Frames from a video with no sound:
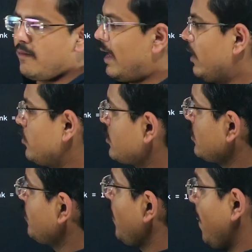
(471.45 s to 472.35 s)
values.
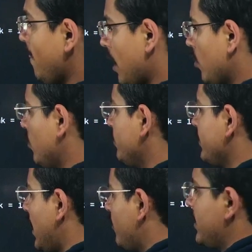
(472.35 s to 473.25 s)
Now,
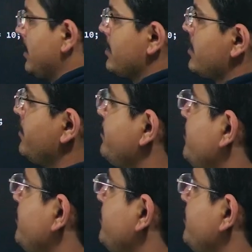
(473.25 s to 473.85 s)
after this,